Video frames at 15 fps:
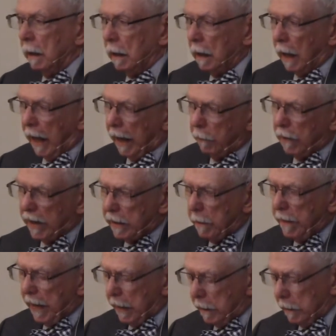I
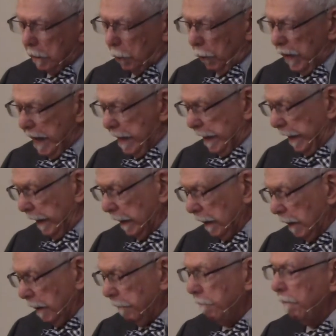recommend
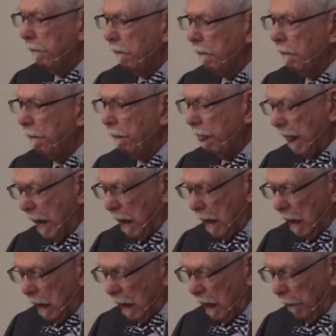reading
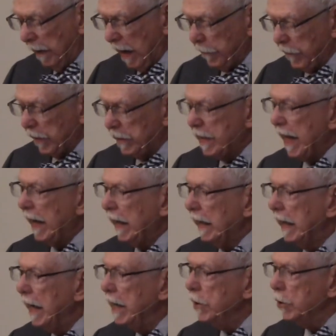about the
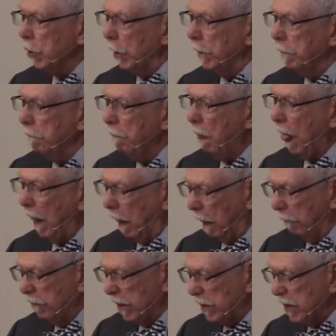dedication
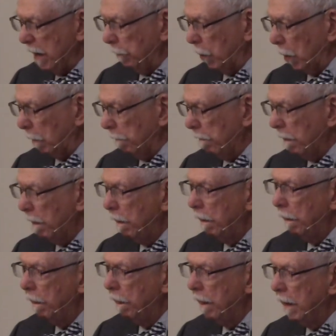of the temple
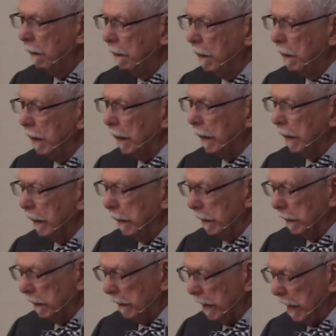
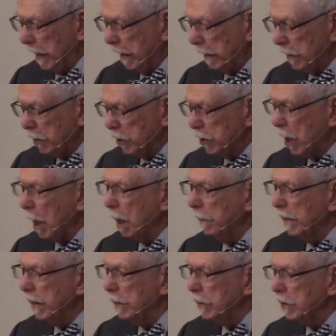in King
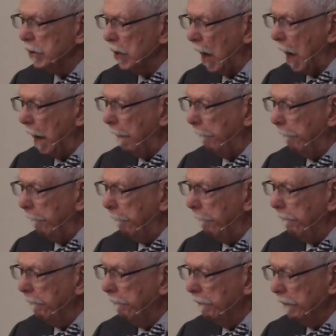Solomon's time.
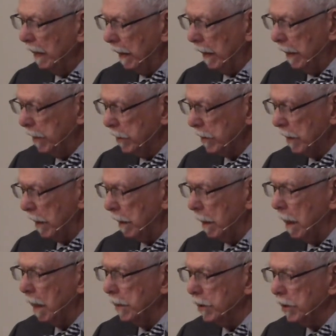It's an
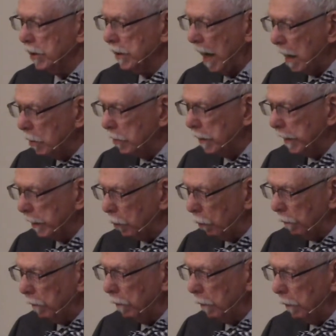astounding
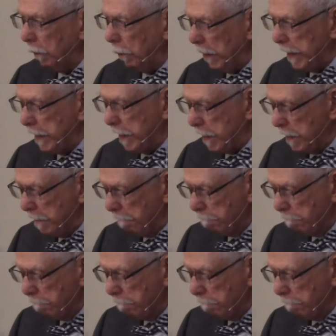read.